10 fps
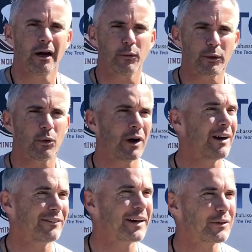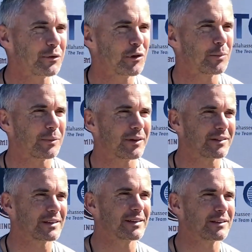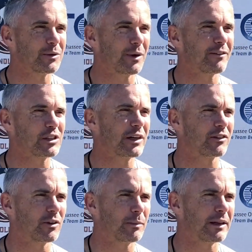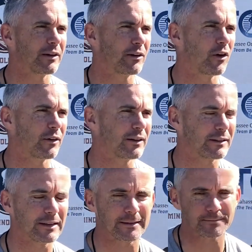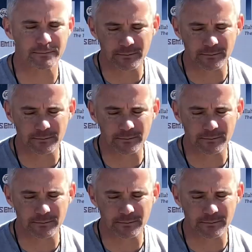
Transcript: we will have that group that you'll have a chance to be there. All that